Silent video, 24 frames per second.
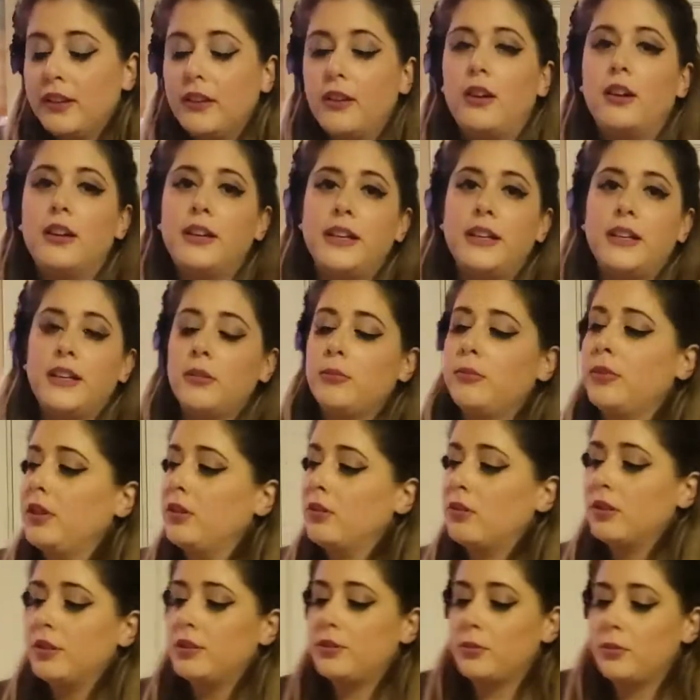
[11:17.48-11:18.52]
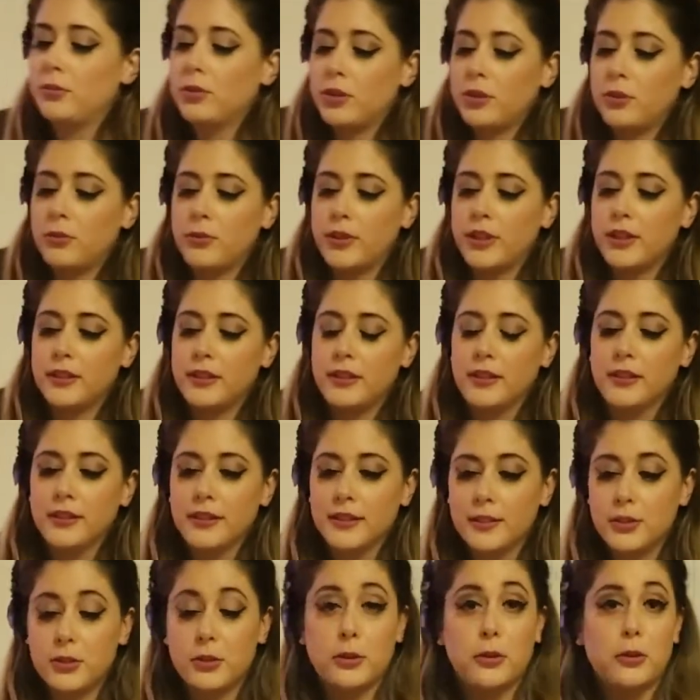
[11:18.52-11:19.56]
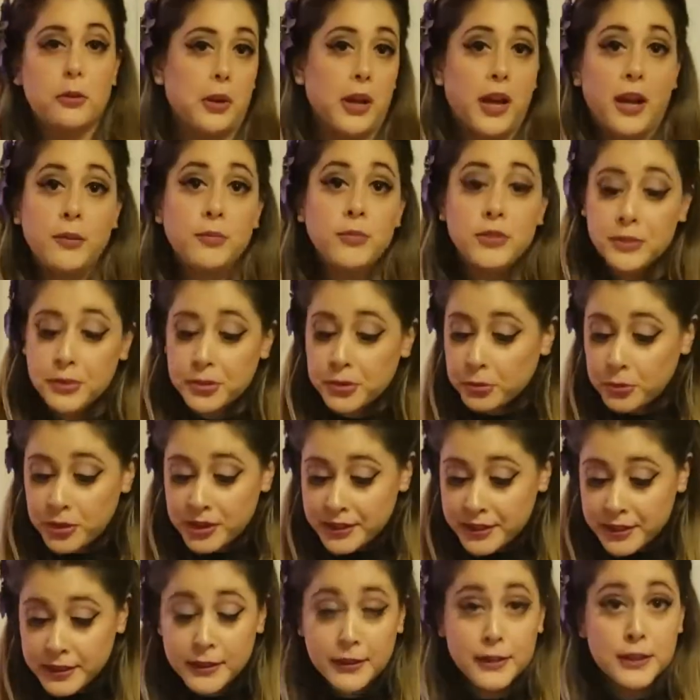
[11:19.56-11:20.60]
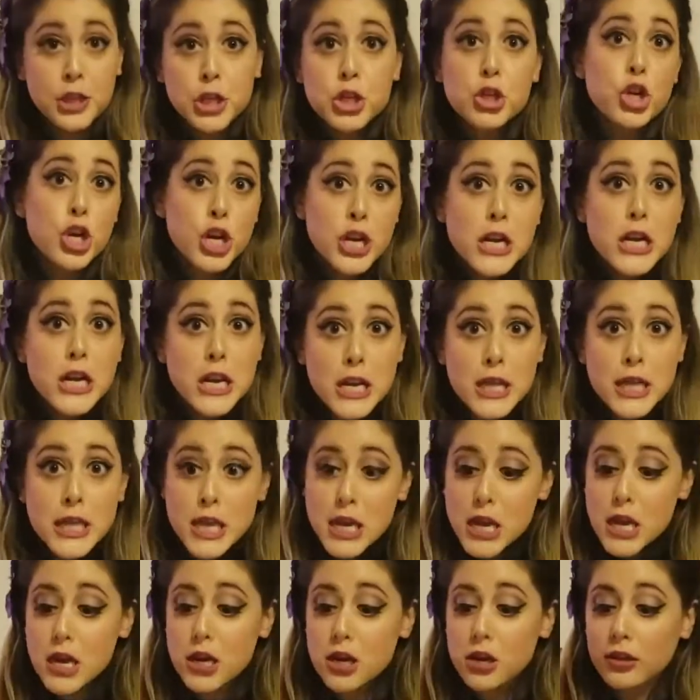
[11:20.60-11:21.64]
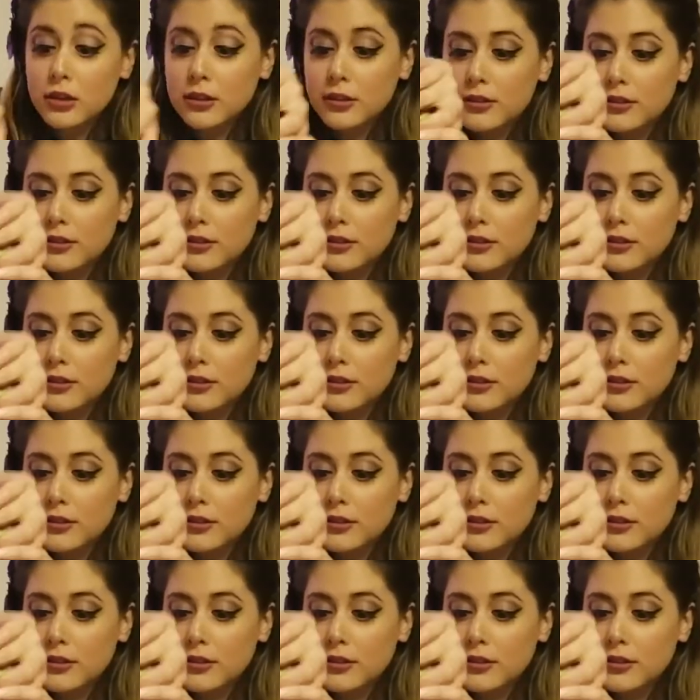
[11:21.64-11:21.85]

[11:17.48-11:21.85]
honey can be hard to work with, so I'm just squeezing this shit in there.